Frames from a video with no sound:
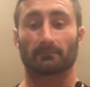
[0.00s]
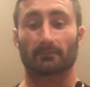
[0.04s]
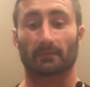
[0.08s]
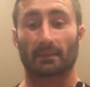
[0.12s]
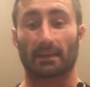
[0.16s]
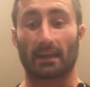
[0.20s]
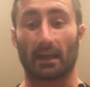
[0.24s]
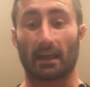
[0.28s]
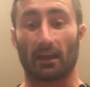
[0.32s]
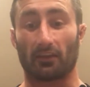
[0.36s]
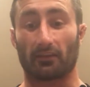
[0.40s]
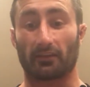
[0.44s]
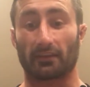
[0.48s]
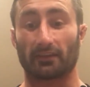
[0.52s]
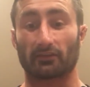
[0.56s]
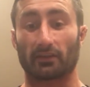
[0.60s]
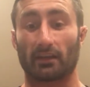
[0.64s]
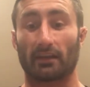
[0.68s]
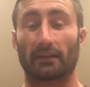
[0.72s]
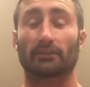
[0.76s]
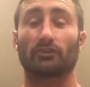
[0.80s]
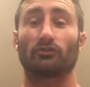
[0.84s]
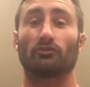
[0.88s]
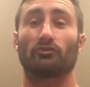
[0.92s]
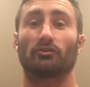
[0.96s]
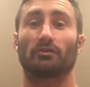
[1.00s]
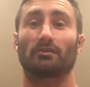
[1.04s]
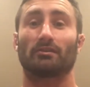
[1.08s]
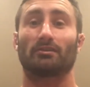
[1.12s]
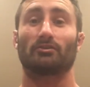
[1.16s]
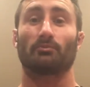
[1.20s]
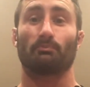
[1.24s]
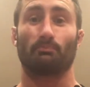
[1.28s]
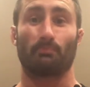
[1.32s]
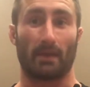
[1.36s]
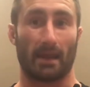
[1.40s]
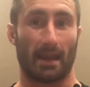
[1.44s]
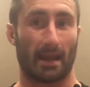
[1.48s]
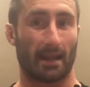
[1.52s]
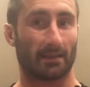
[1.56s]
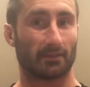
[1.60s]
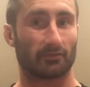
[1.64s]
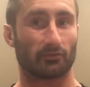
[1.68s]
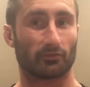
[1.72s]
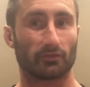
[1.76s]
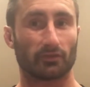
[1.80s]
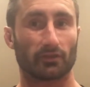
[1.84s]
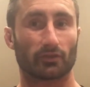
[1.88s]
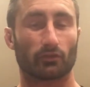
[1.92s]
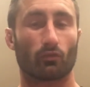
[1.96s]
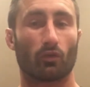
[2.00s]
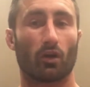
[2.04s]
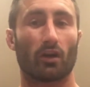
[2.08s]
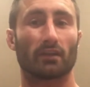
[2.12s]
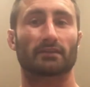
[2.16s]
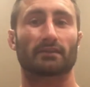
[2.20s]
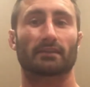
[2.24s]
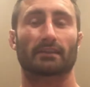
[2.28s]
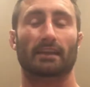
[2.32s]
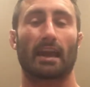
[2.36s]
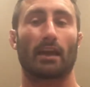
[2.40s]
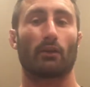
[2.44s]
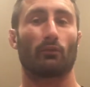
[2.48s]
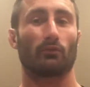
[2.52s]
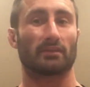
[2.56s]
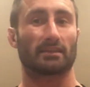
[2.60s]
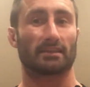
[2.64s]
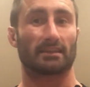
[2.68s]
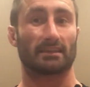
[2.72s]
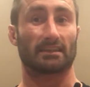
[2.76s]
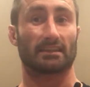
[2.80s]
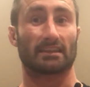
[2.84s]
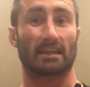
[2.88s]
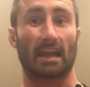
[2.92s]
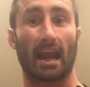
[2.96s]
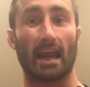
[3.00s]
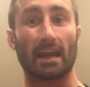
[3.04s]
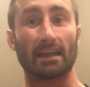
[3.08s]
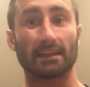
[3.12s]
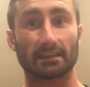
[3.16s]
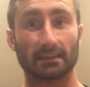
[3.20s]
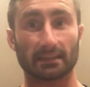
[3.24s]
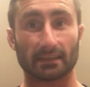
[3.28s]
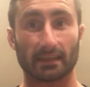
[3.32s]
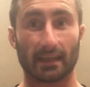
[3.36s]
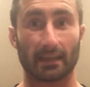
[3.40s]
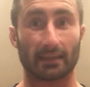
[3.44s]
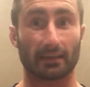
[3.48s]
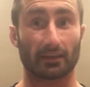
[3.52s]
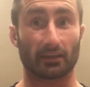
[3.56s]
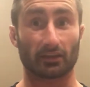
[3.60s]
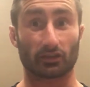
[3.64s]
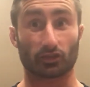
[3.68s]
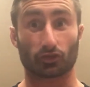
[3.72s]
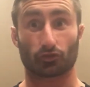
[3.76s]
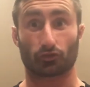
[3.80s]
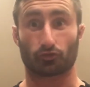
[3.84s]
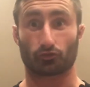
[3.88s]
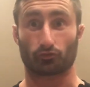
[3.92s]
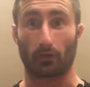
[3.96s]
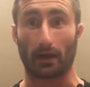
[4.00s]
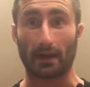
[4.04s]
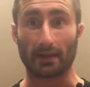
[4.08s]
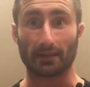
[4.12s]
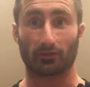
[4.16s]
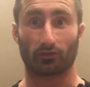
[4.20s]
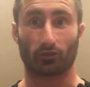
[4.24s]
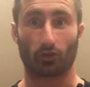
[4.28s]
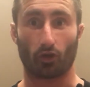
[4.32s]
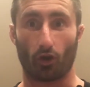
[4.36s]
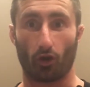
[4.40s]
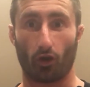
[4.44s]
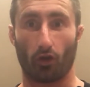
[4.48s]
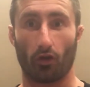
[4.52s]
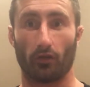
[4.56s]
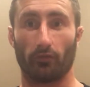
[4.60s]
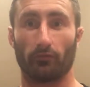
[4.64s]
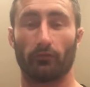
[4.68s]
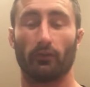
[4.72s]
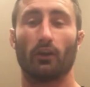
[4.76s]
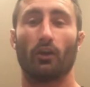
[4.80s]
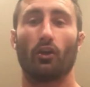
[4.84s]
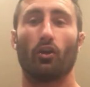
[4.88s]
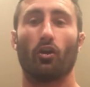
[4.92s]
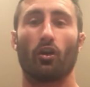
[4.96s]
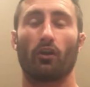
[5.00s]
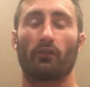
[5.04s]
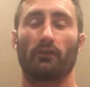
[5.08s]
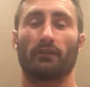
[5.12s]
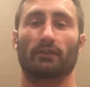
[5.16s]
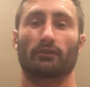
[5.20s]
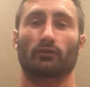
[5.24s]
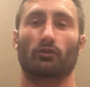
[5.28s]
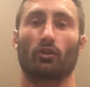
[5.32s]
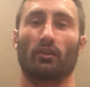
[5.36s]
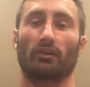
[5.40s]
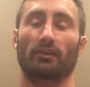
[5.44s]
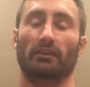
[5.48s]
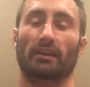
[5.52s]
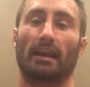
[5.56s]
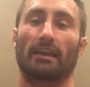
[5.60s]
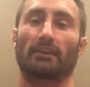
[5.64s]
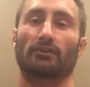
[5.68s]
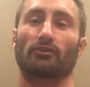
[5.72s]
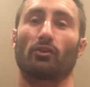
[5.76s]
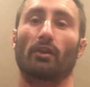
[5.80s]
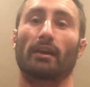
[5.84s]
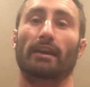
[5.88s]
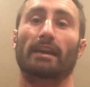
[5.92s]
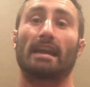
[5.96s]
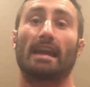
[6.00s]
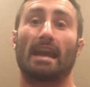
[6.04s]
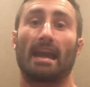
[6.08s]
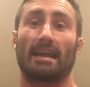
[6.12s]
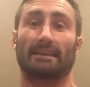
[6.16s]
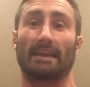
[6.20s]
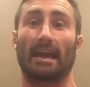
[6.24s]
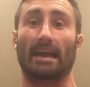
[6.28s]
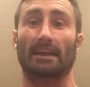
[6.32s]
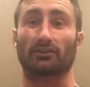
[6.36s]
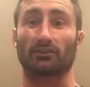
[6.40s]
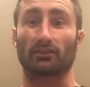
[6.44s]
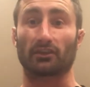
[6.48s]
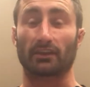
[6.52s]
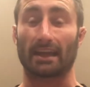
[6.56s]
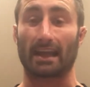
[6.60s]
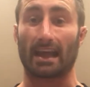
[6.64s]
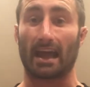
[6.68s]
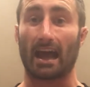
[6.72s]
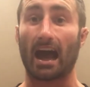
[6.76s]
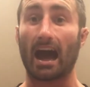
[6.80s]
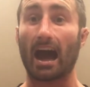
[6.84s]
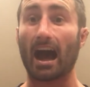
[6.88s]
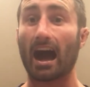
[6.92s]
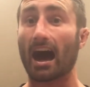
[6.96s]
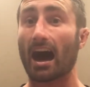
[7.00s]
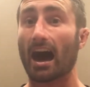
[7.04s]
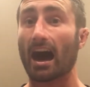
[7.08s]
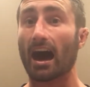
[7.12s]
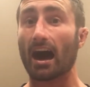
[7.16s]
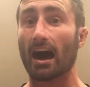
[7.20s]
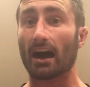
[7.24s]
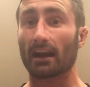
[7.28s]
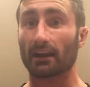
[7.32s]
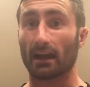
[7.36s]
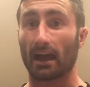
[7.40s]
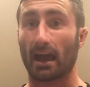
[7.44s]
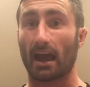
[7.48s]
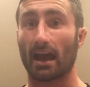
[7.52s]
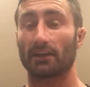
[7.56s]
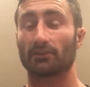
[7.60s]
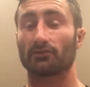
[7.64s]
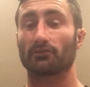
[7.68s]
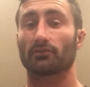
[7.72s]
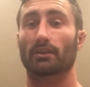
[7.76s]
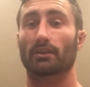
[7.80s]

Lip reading: The other thing I like to use is bands on your squats, okay, which changes then the strength curve of the squat, okay. So like it's actually going to get harder as you're